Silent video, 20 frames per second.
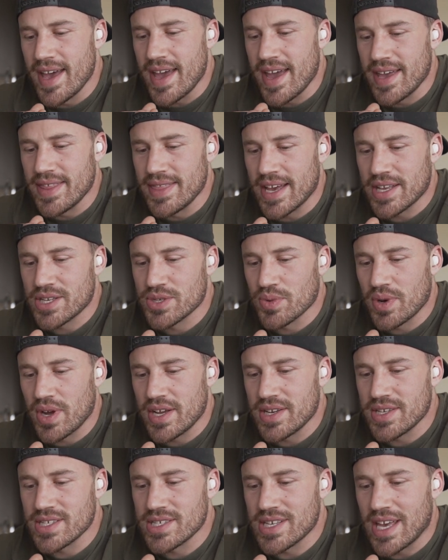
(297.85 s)
And that's when
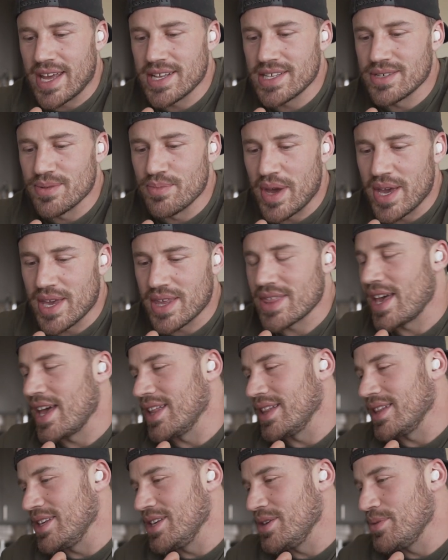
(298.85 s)
I decided to make
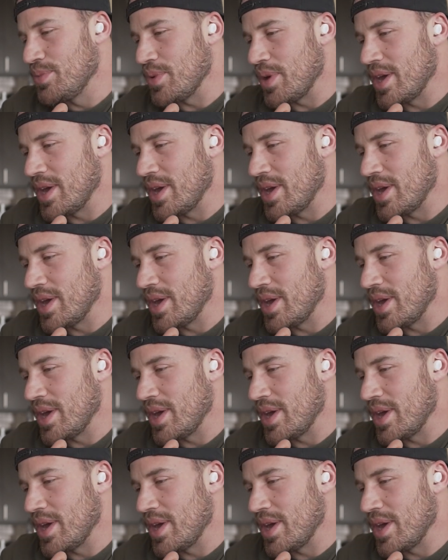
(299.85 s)
that leap